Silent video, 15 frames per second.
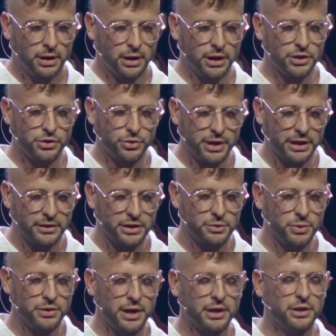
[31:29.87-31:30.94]
and drink this,
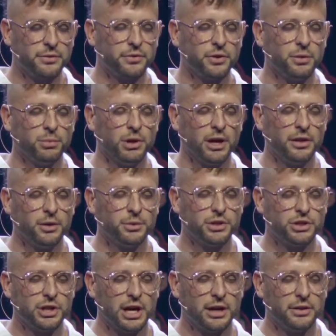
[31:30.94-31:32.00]
we thank you for the blood that was
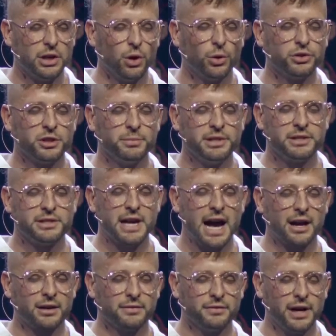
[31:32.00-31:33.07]
shed, the ultimate
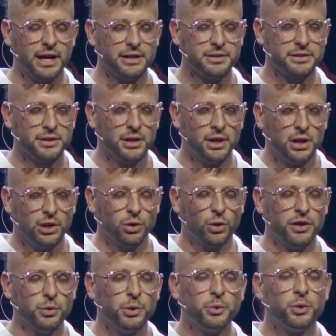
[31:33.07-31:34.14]
sacrifice.
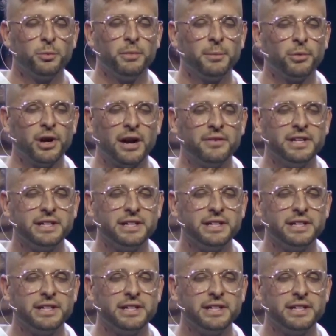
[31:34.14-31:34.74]
Lord, that we remember every